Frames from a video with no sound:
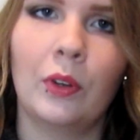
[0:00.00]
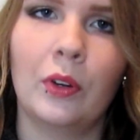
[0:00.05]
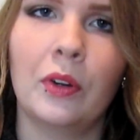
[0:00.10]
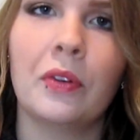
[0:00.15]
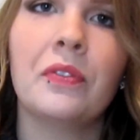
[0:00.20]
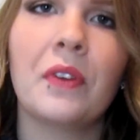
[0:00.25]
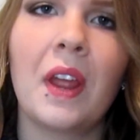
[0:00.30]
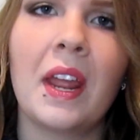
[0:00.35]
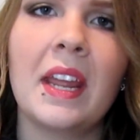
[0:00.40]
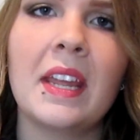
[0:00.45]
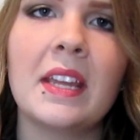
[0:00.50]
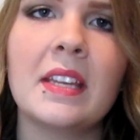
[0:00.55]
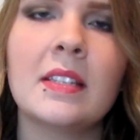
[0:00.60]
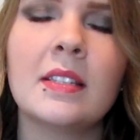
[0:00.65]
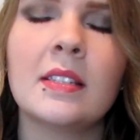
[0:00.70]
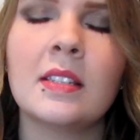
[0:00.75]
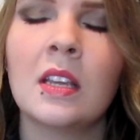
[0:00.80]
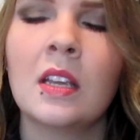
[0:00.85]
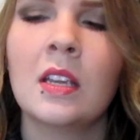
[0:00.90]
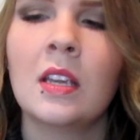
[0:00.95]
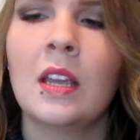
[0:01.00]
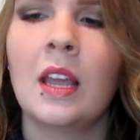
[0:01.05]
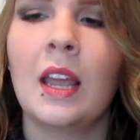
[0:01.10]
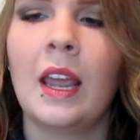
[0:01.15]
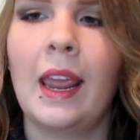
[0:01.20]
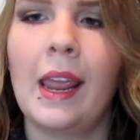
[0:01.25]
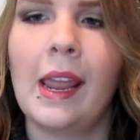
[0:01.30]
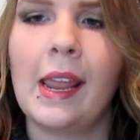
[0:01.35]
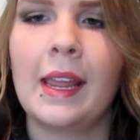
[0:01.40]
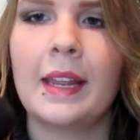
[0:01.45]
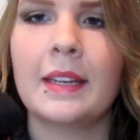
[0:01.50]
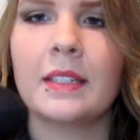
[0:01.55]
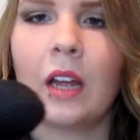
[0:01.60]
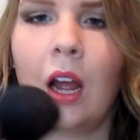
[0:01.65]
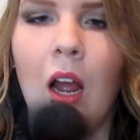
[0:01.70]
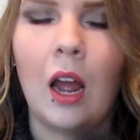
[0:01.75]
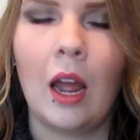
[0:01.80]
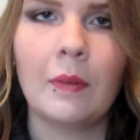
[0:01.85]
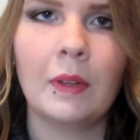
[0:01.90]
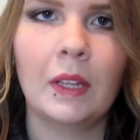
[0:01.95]
your face, and
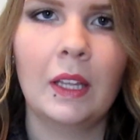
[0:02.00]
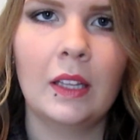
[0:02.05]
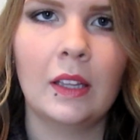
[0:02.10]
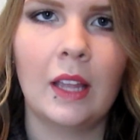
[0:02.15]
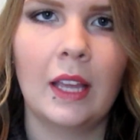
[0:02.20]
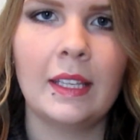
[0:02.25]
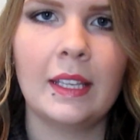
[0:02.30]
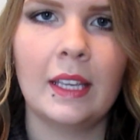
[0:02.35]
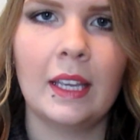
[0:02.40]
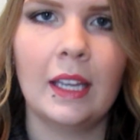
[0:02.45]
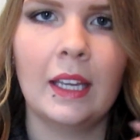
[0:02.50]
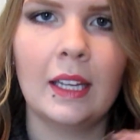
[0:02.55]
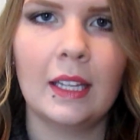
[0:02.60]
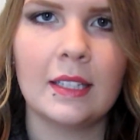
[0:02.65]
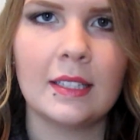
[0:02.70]
I really like it.